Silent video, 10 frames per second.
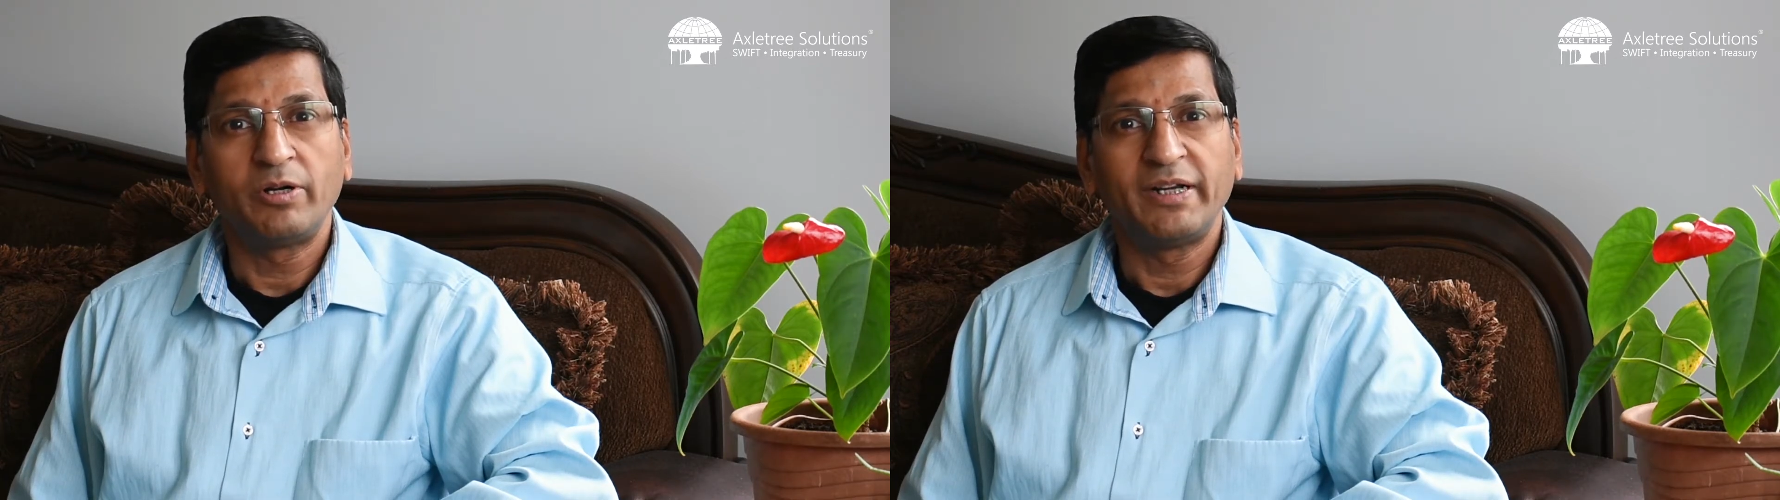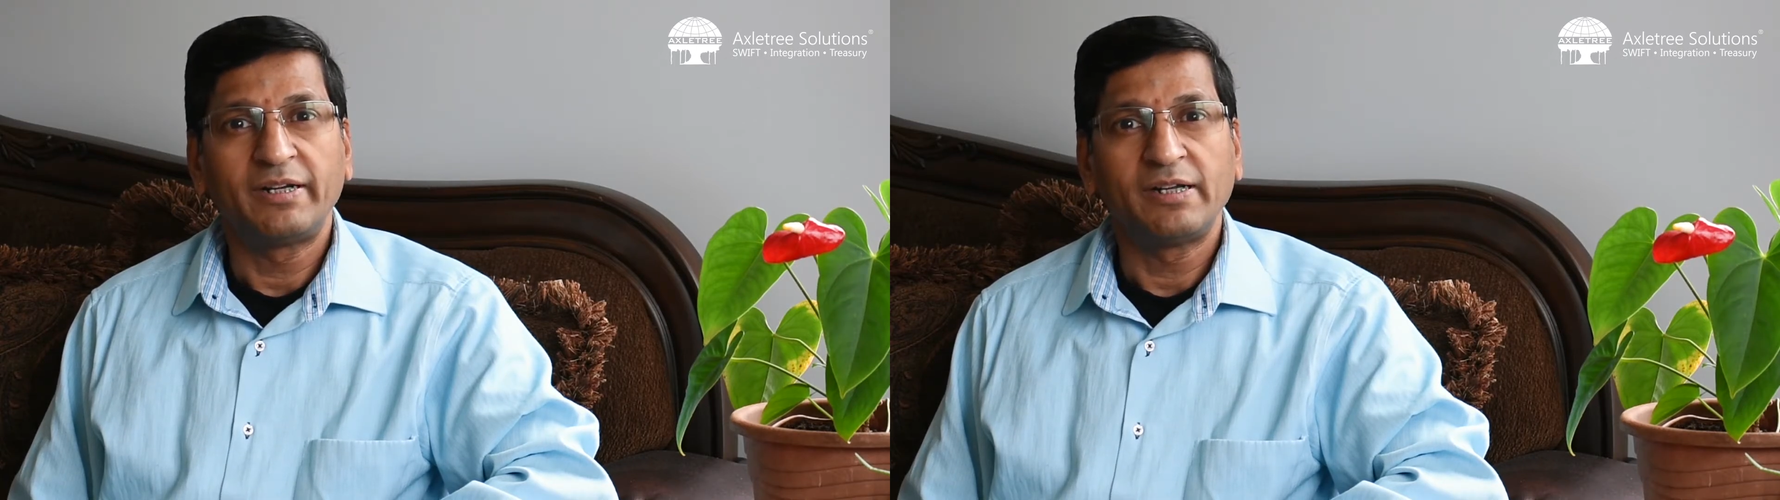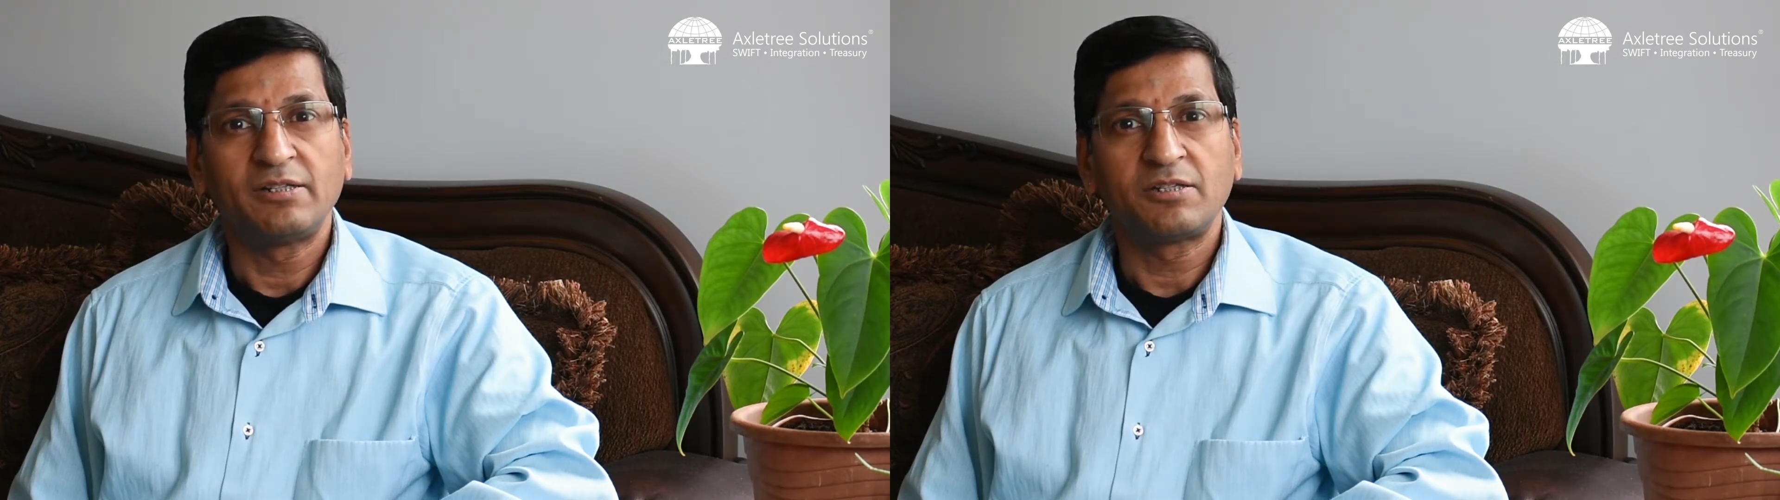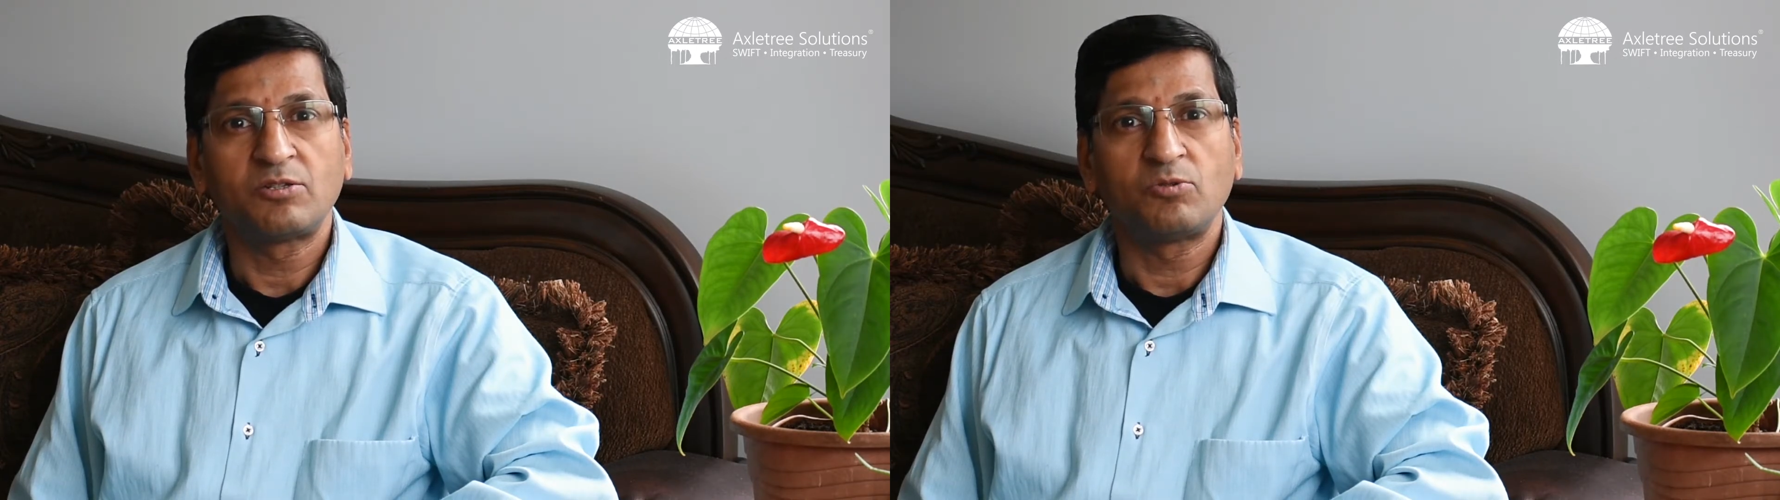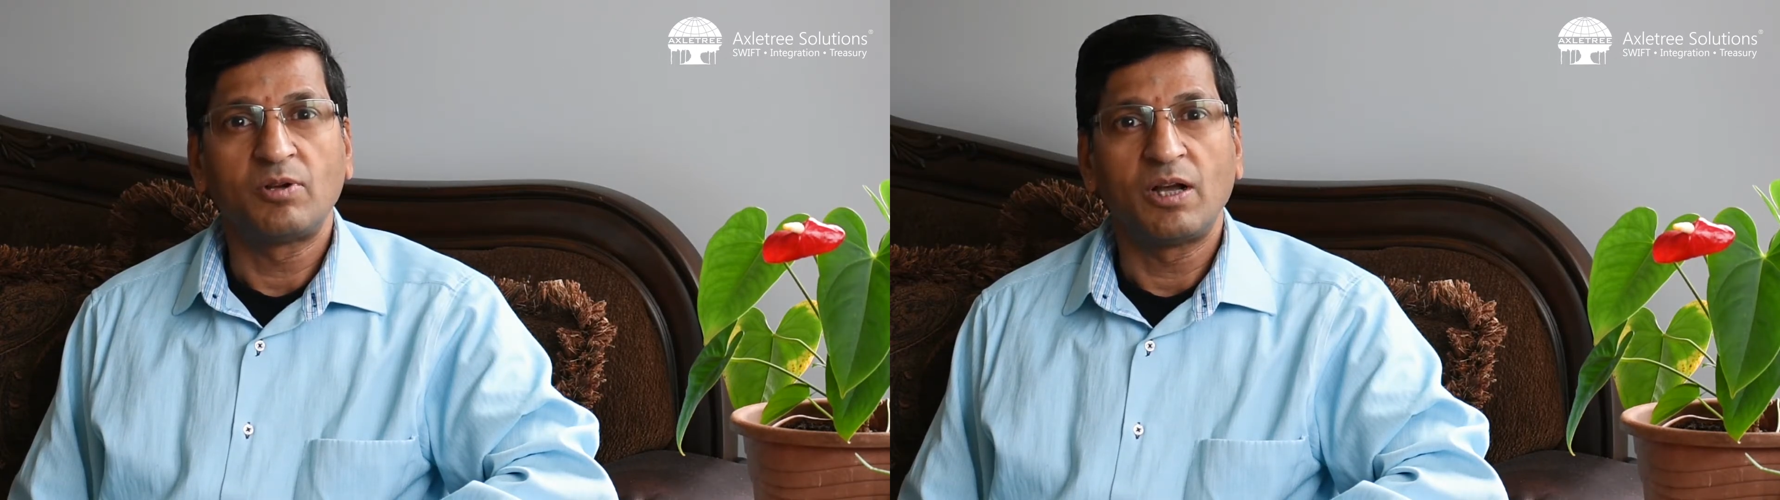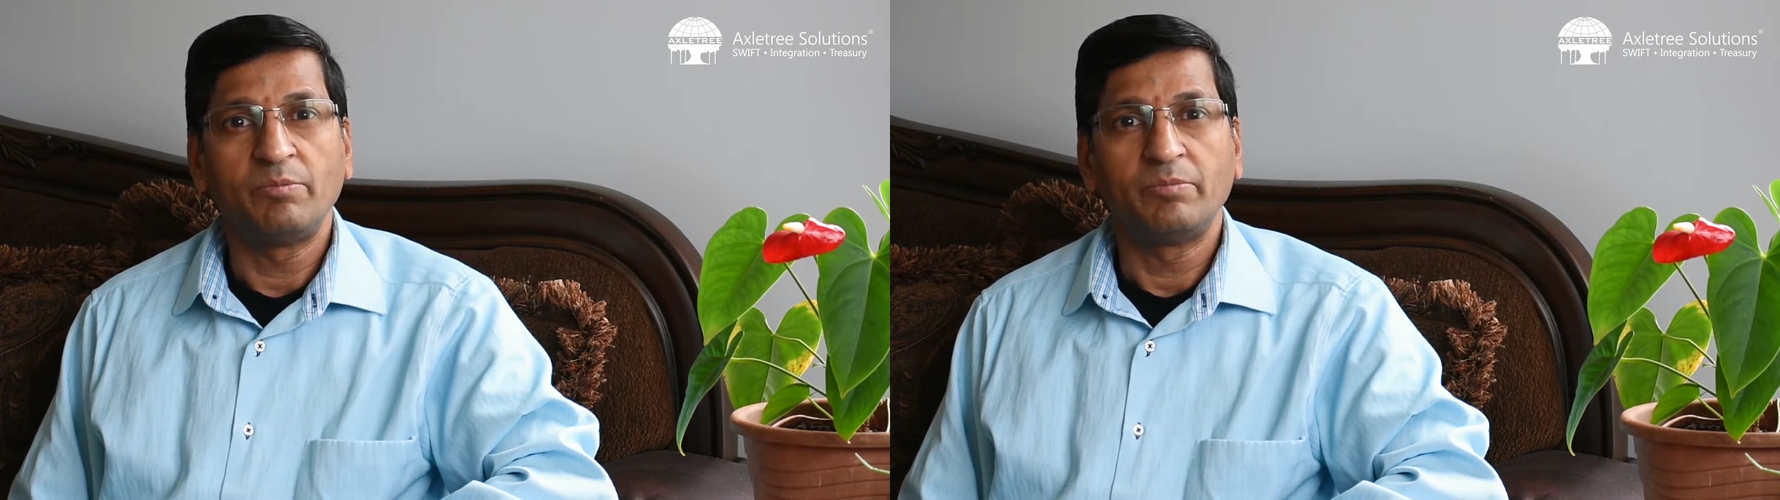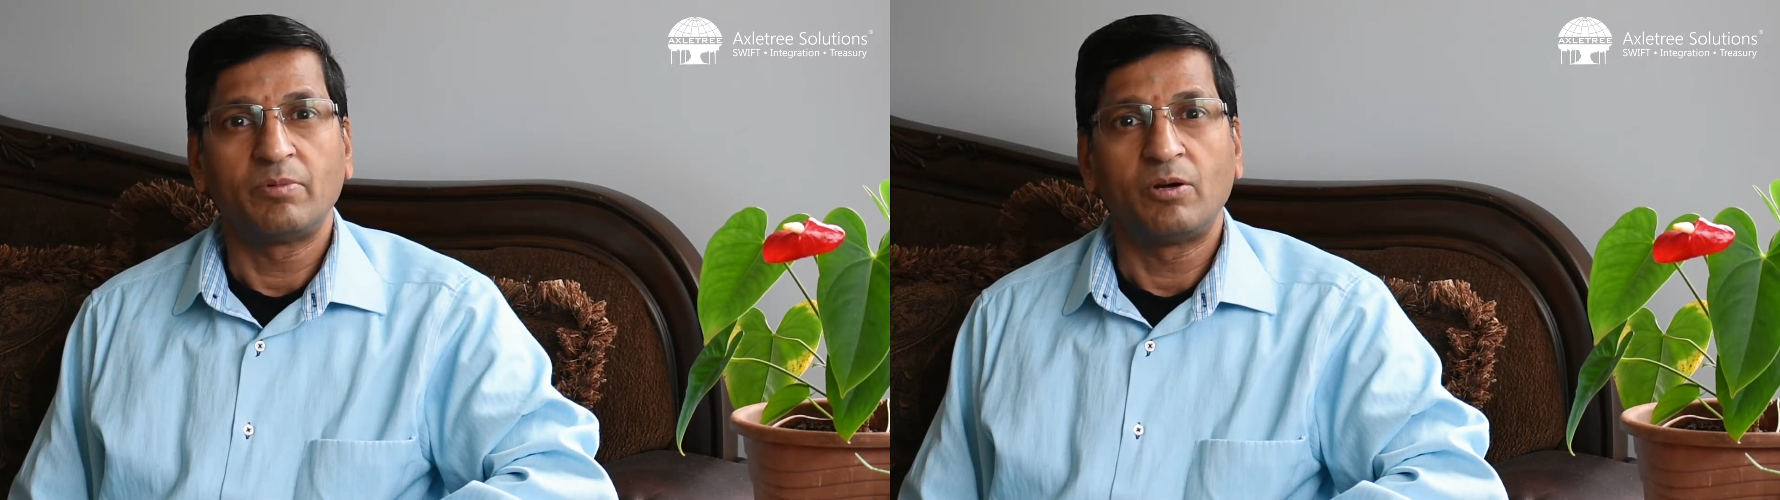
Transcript: details to come